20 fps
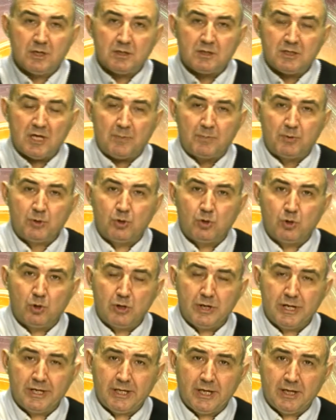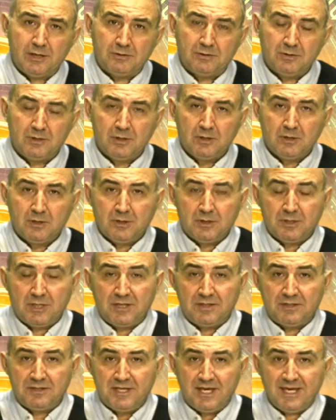Capricorn again.
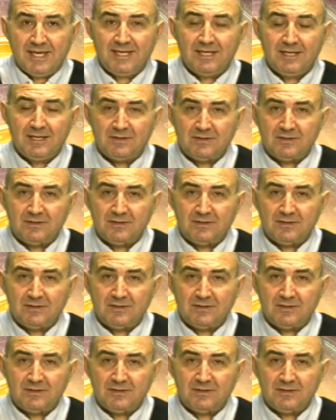Then they